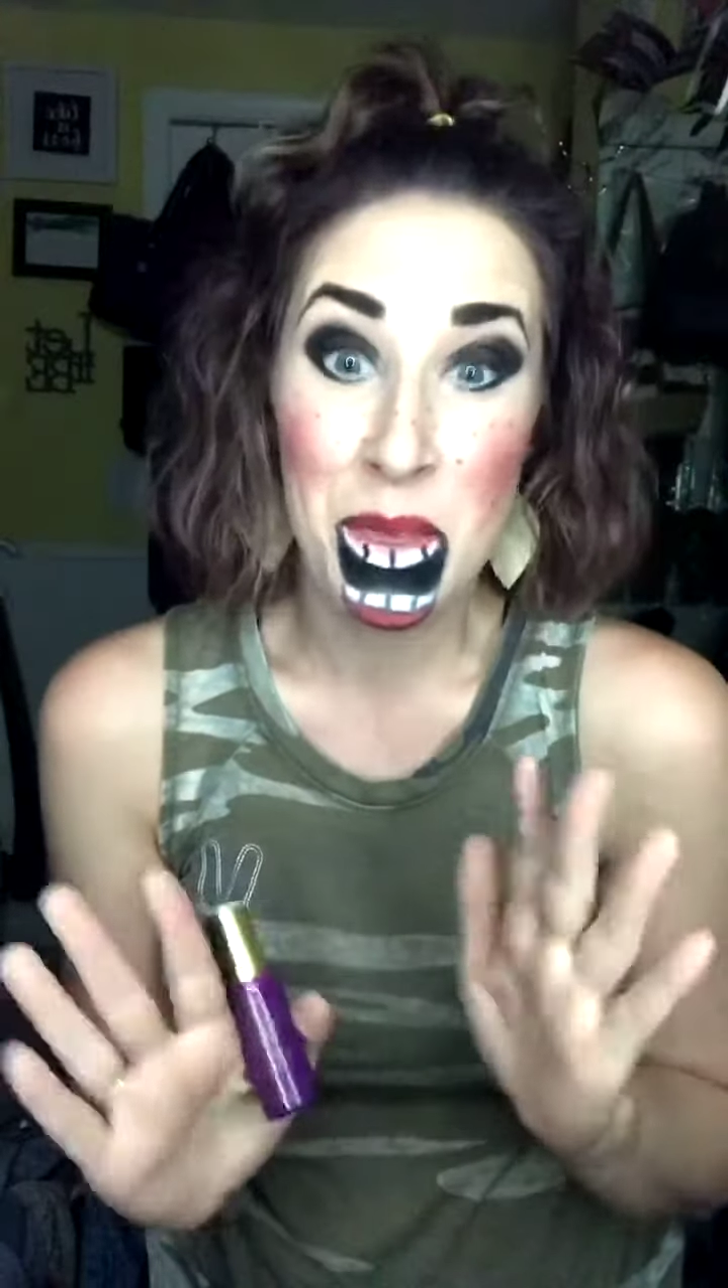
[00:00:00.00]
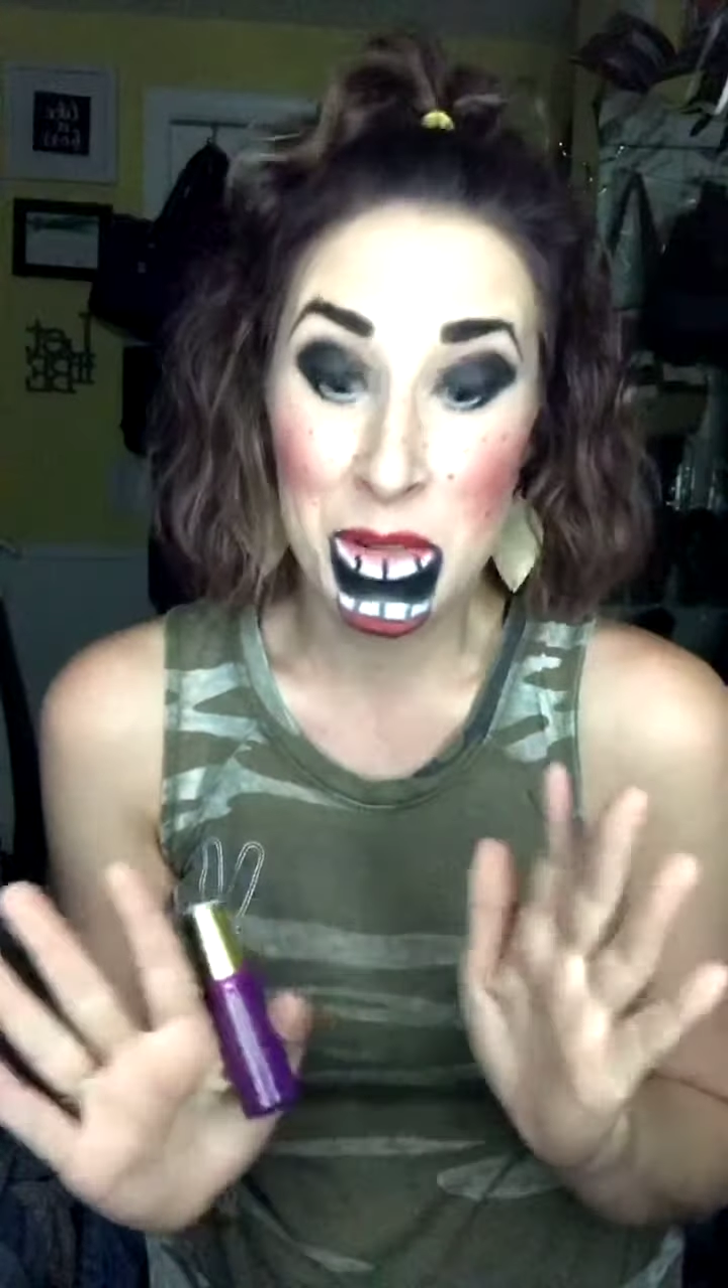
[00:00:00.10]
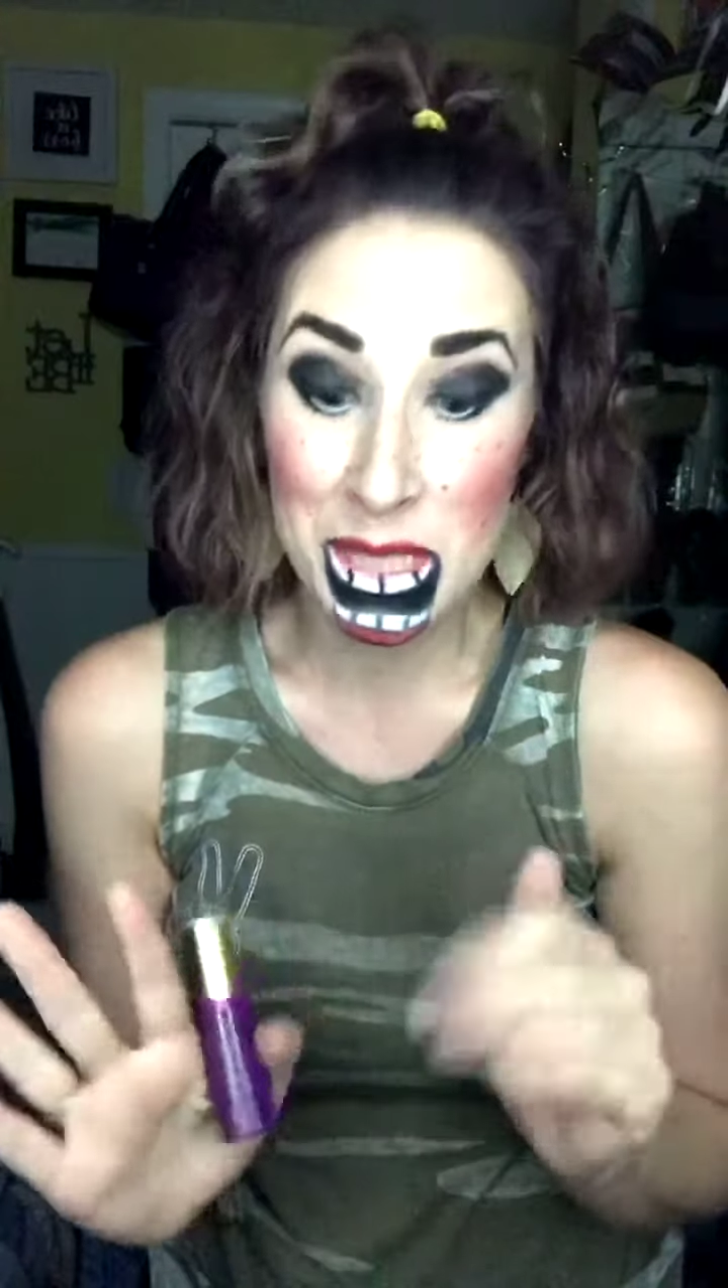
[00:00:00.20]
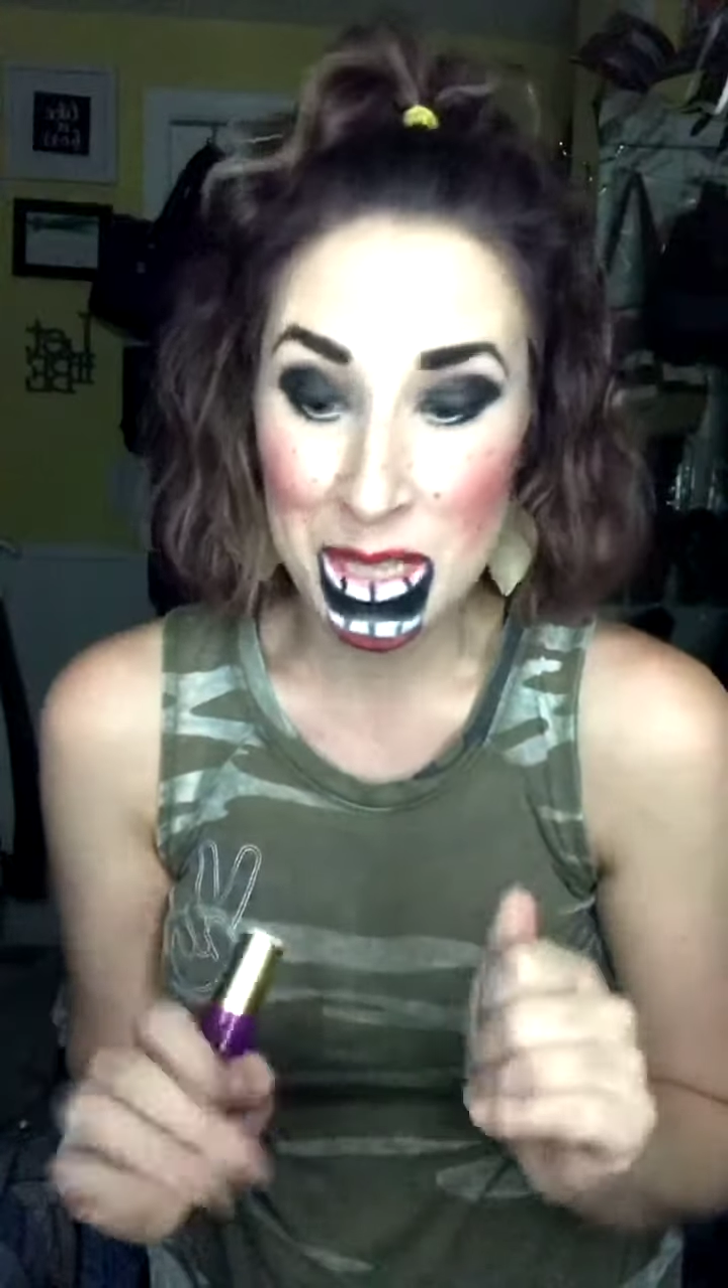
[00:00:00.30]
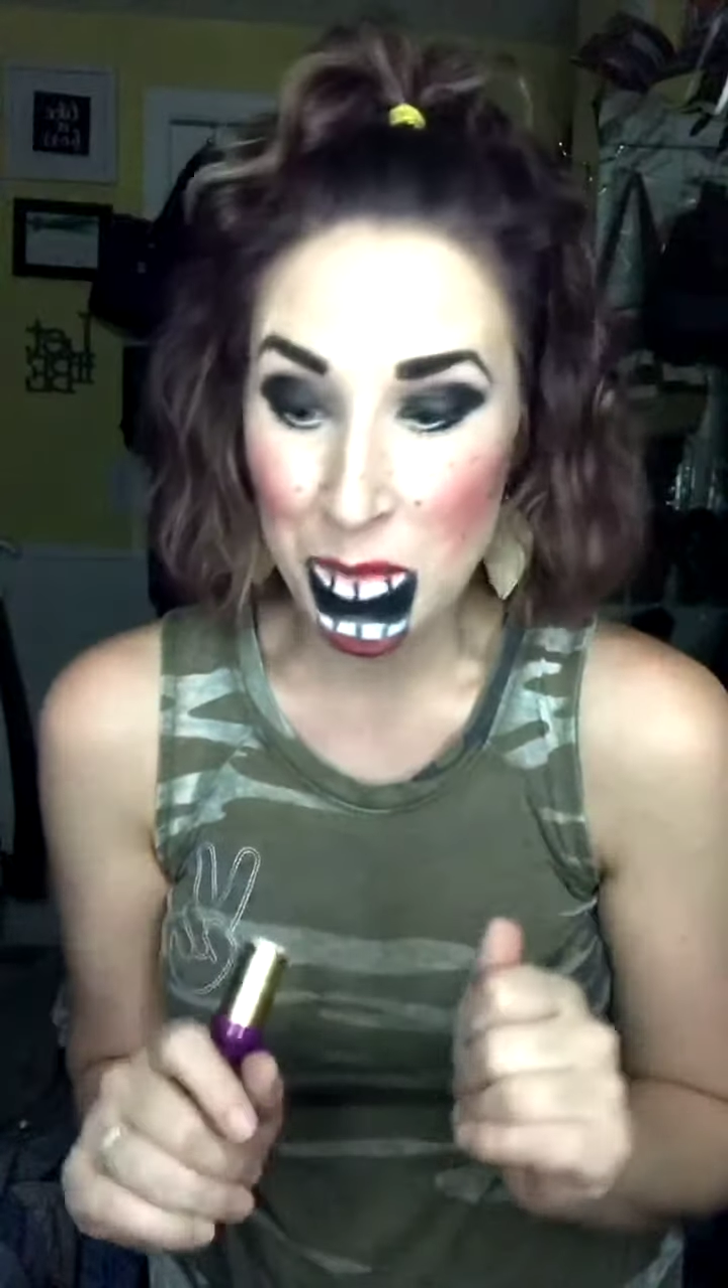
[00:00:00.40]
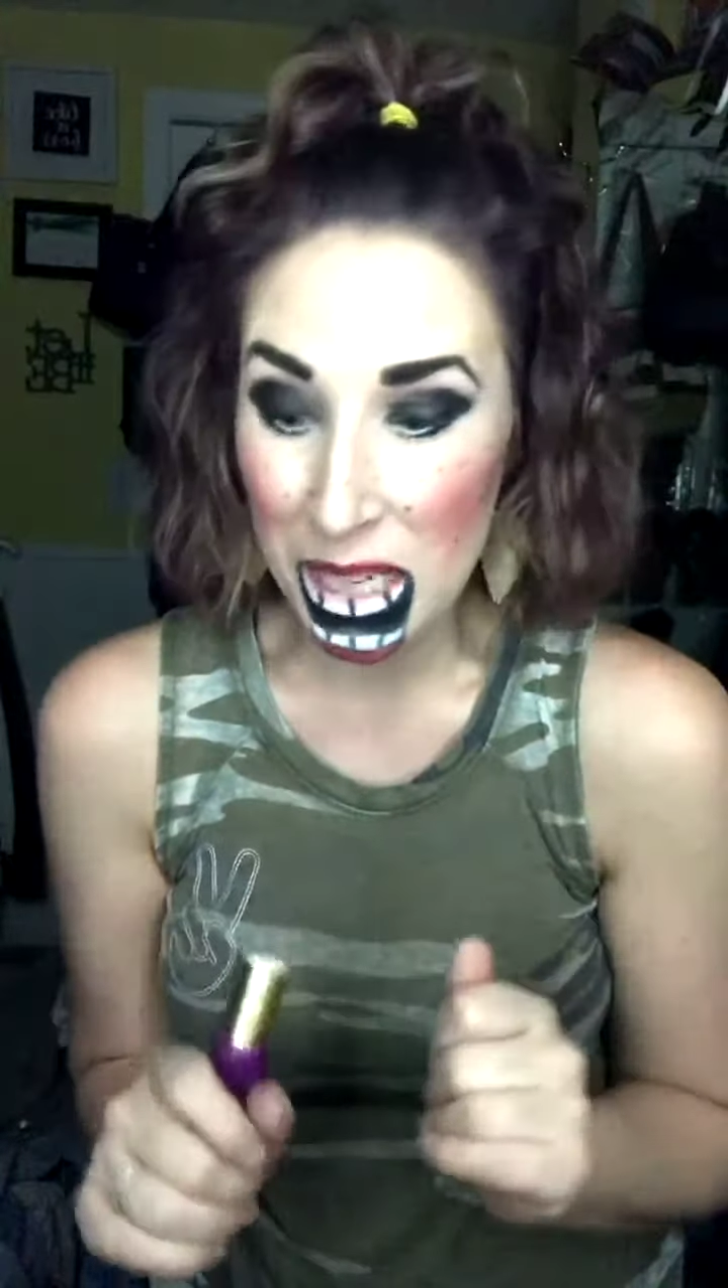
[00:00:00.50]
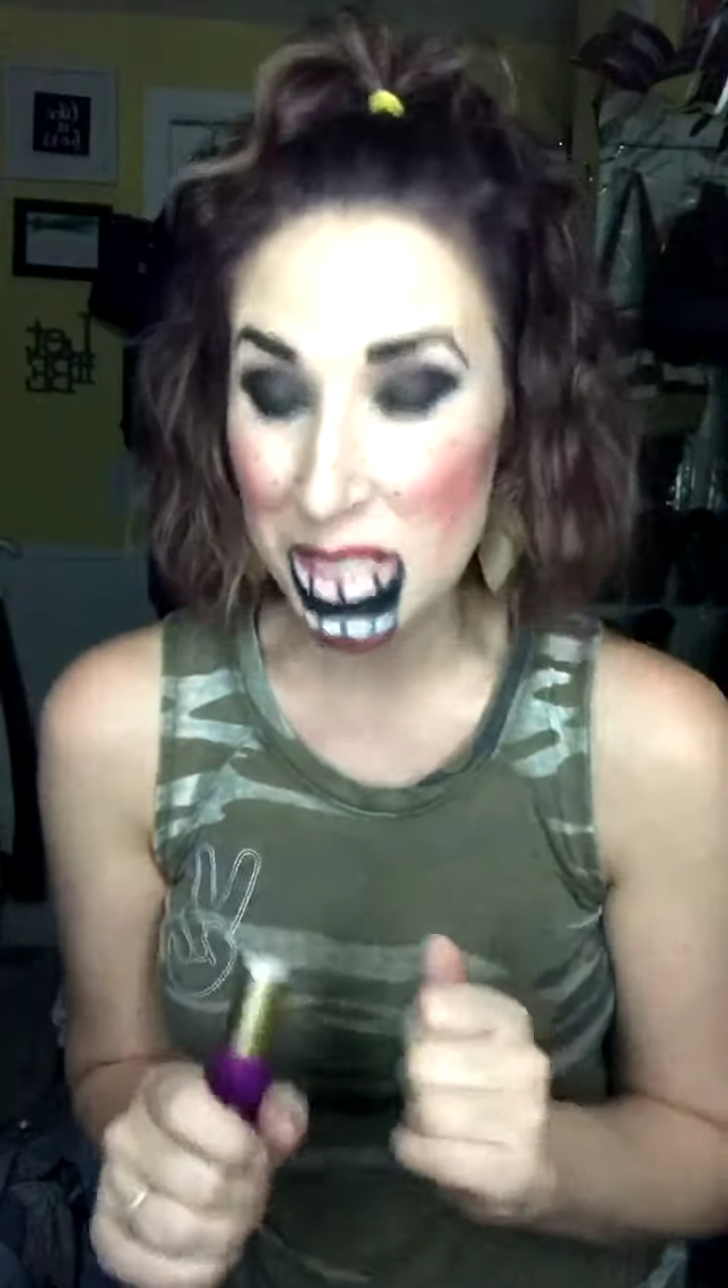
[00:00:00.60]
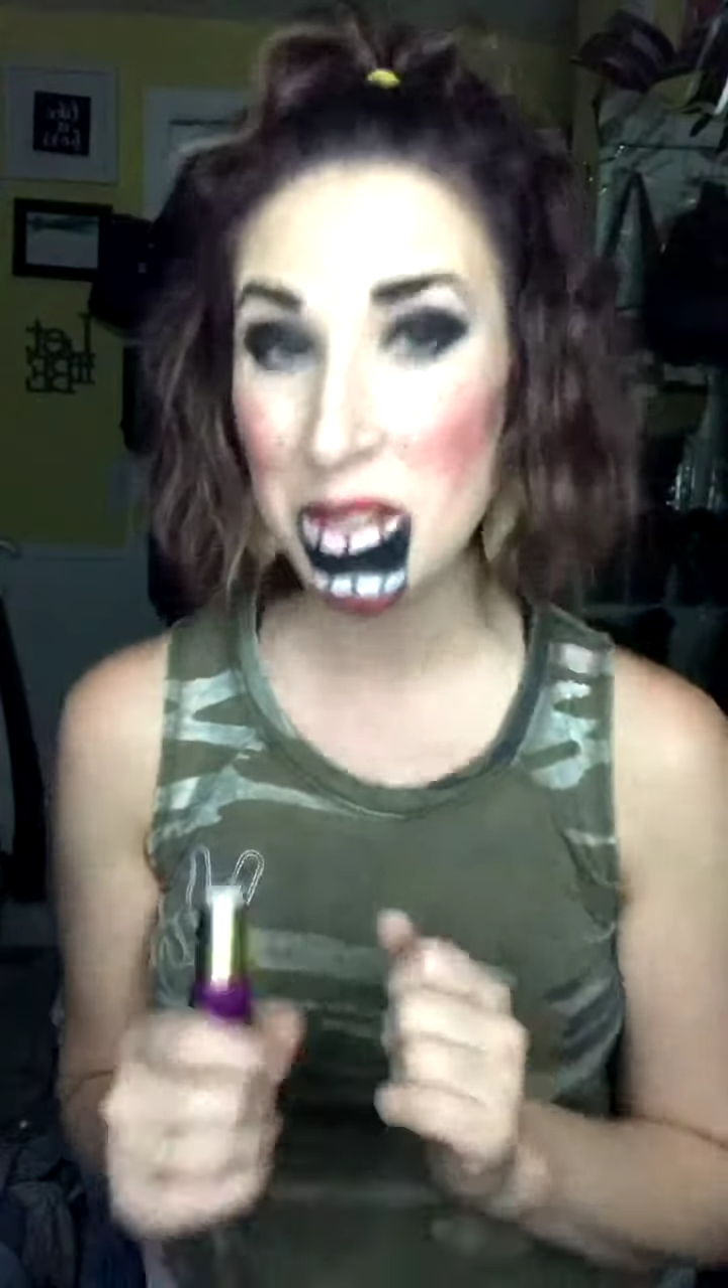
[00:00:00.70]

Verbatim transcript: They're sleeping.